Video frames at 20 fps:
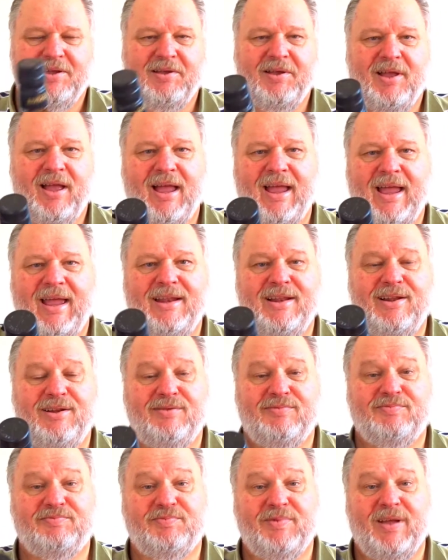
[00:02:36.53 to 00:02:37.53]

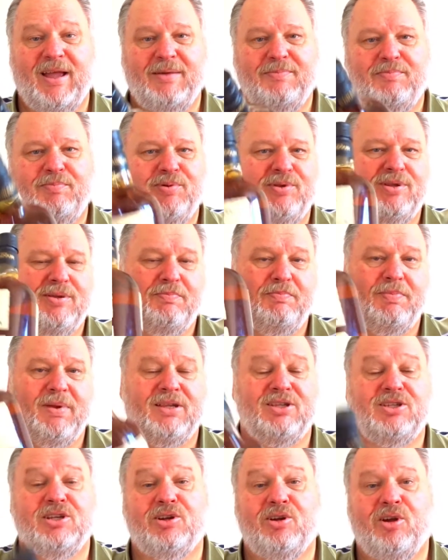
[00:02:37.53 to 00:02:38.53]
I put a
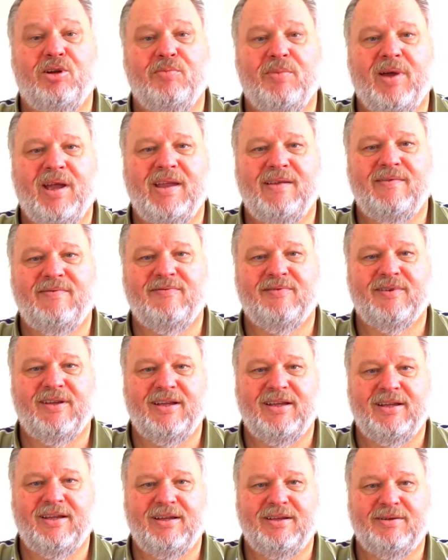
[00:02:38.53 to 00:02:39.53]
picture on my
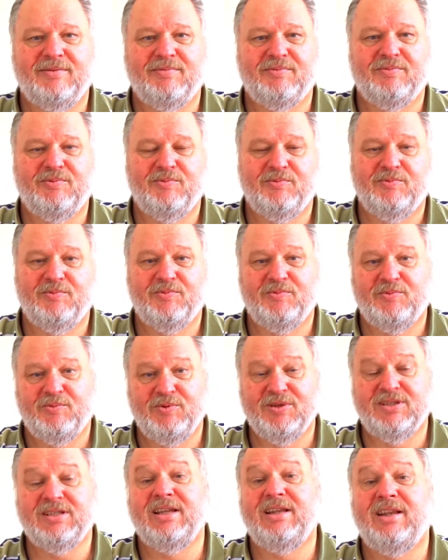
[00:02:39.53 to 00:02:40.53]

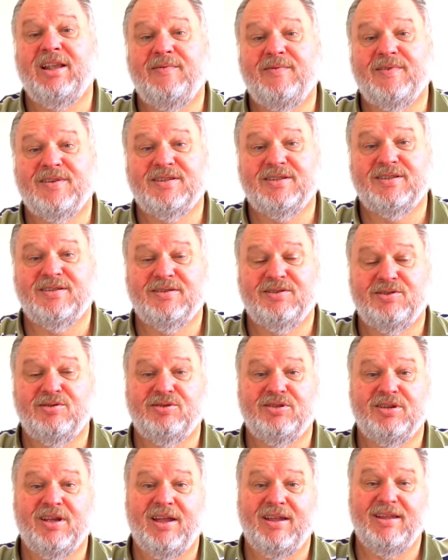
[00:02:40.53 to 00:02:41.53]
Whisky Lovers
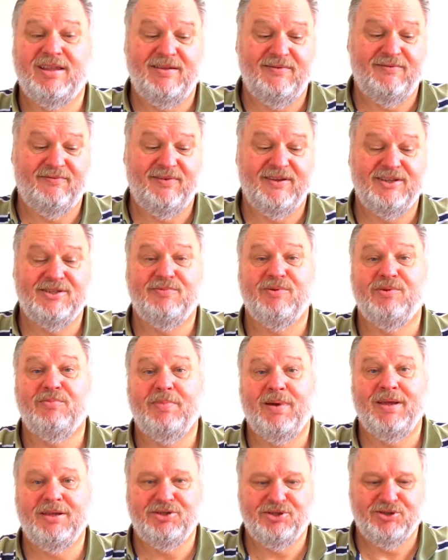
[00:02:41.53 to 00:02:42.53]
Society Facebook
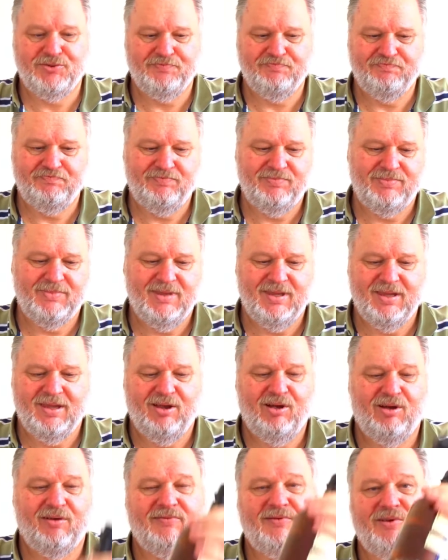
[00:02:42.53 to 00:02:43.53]
page
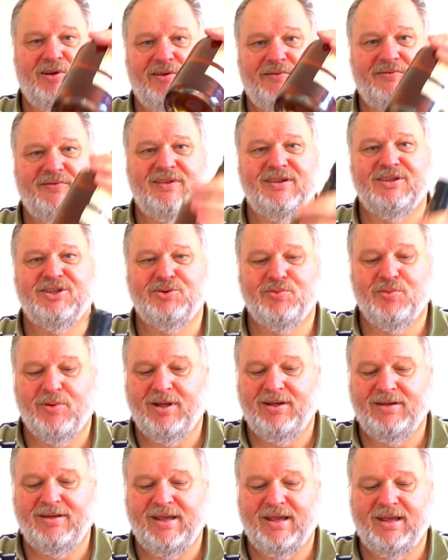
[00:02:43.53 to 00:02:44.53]
of this
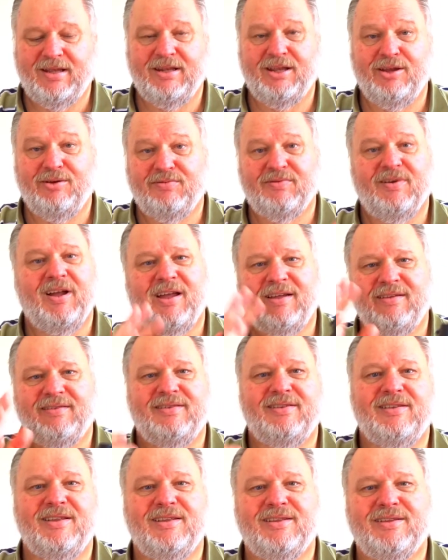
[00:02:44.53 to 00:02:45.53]
one, and I
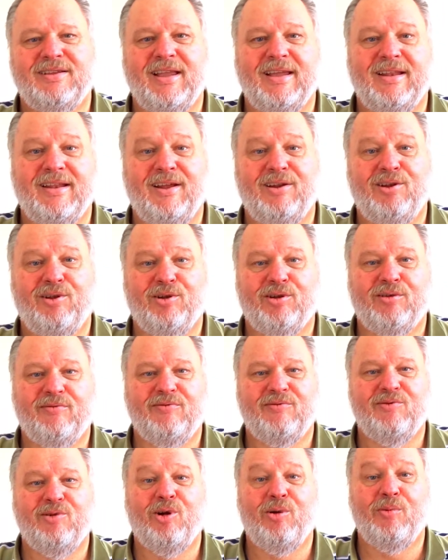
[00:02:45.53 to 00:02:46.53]
did get a lot
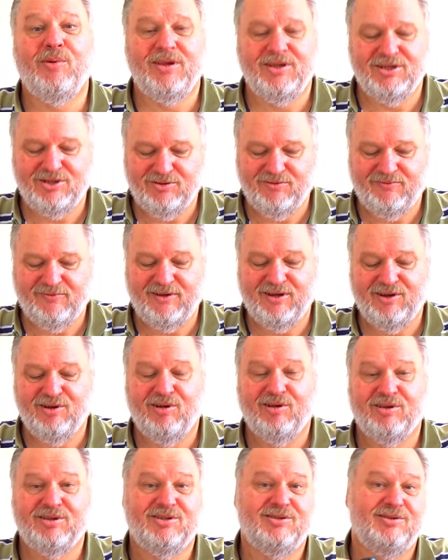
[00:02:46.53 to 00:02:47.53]
of comments with
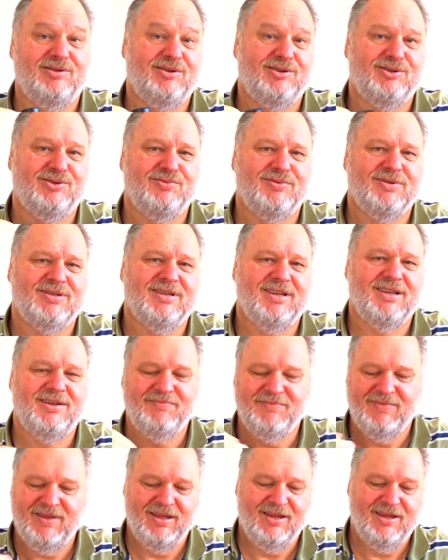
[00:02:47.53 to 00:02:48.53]
regards to this
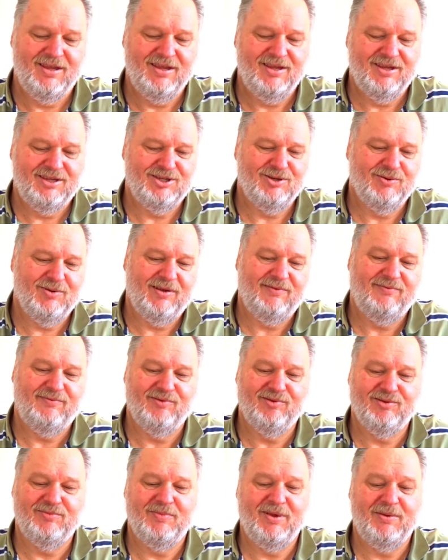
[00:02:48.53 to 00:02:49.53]
whiskey. So I
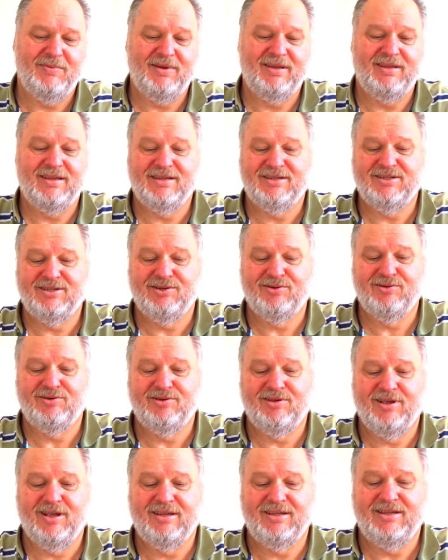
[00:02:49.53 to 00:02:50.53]
thought maybe it's a
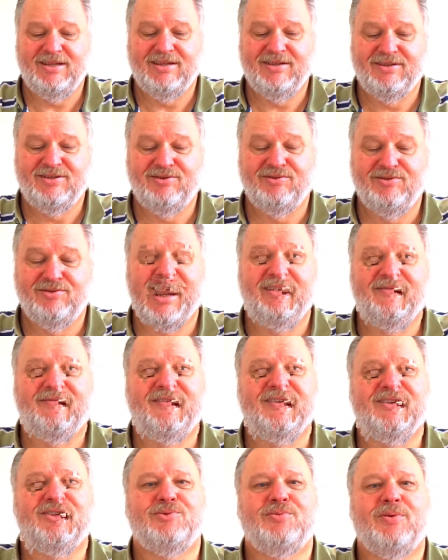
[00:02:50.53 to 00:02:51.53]
good idea to give
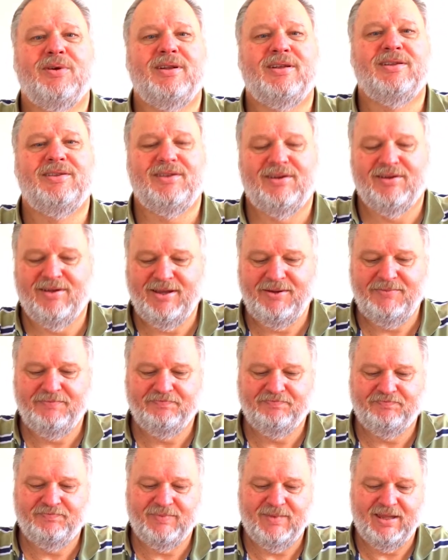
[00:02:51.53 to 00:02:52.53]
this one a try.
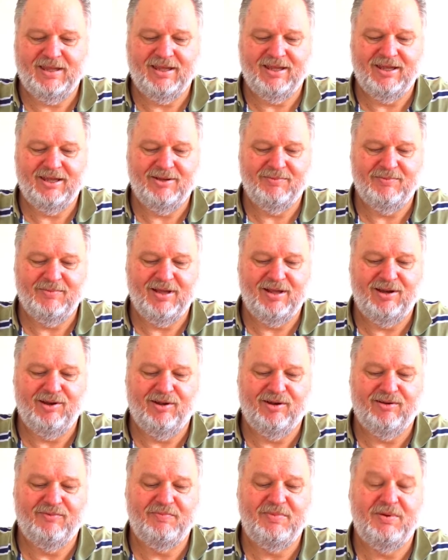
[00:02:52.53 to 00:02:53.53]
A lot
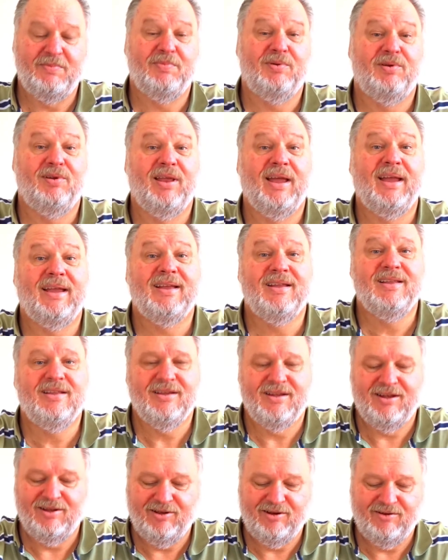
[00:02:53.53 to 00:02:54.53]
of people like it,
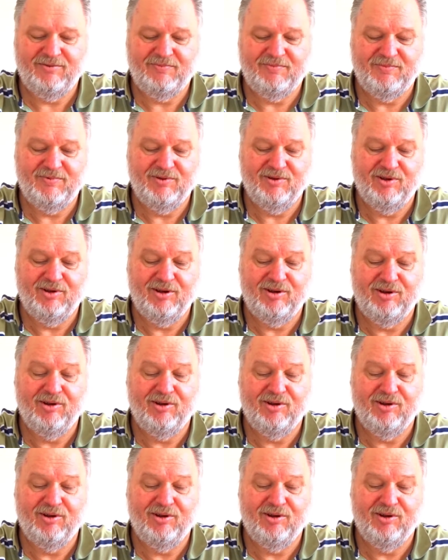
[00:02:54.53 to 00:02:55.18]
not